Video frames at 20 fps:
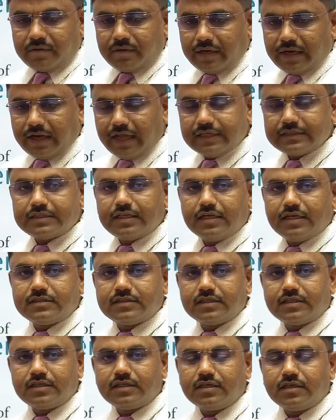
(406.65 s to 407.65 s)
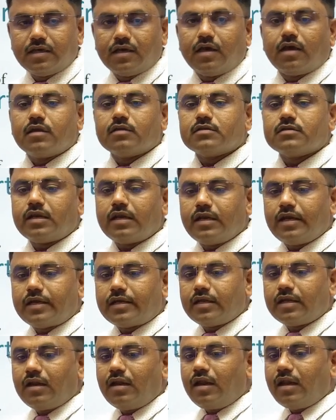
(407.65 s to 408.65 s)
Less density, the
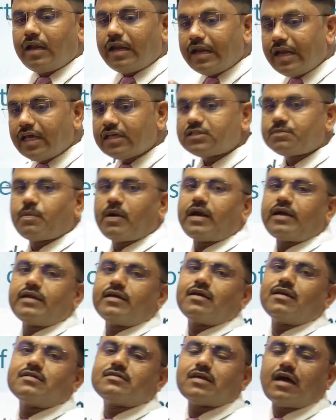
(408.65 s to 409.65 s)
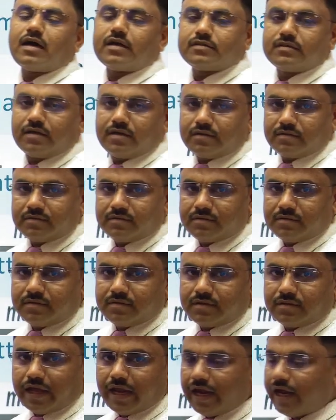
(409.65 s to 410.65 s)
little less particles are there.
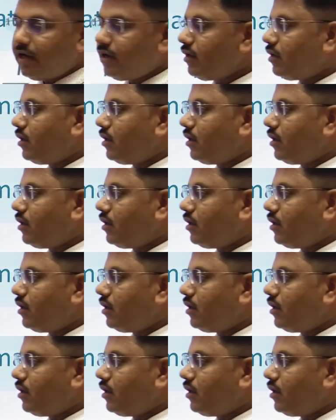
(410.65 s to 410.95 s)
And